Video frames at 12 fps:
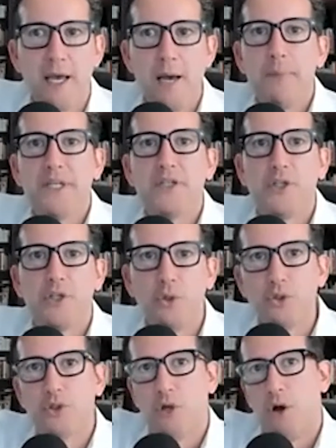but do
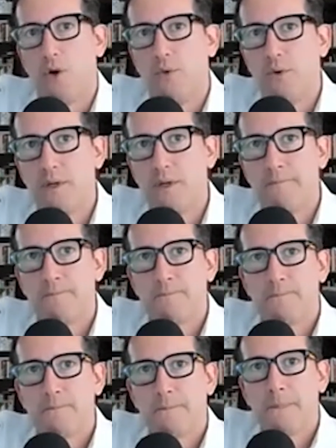so
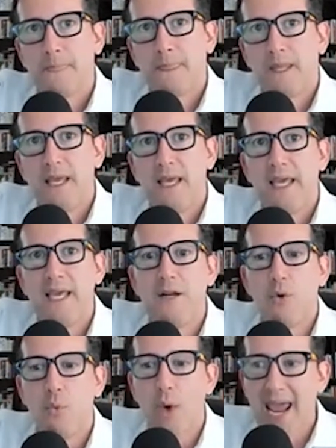in
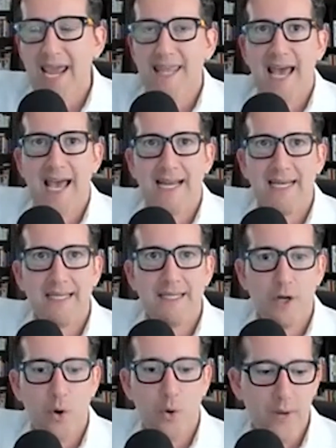a way that,
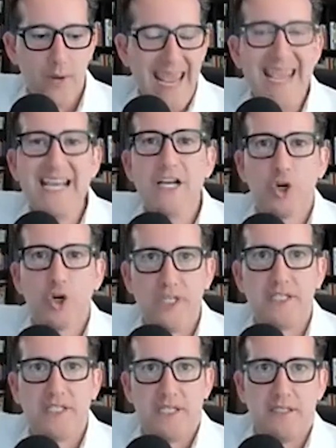
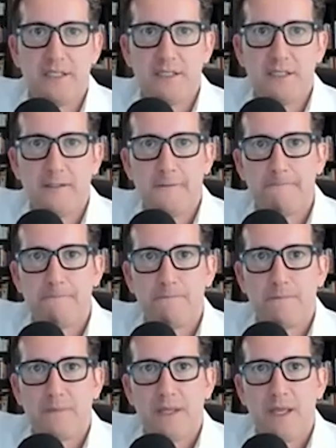increases
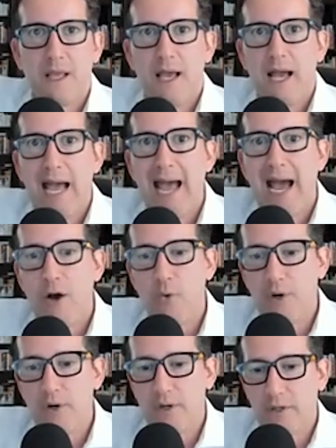
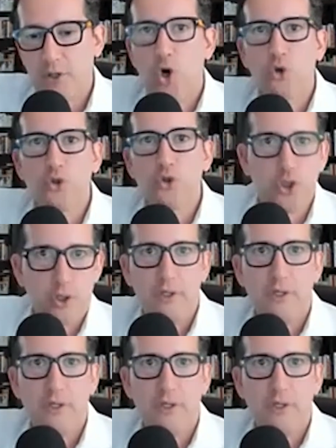our culture.